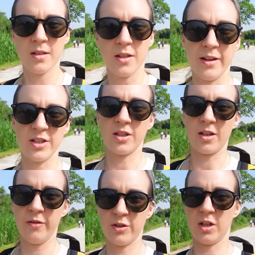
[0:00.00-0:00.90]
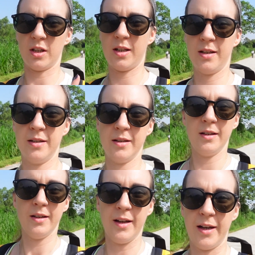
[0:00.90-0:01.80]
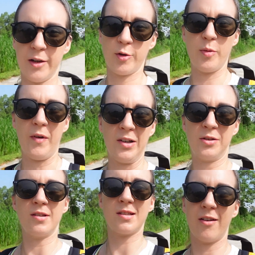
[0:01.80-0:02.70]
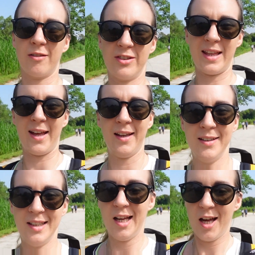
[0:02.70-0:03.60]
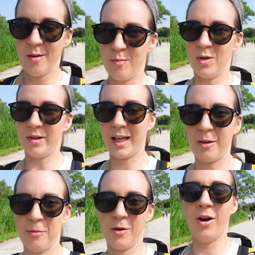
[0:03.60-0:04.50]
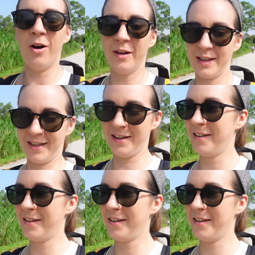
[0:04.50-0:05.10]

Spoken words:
So I just overtook a group of uncles going for their morning walk,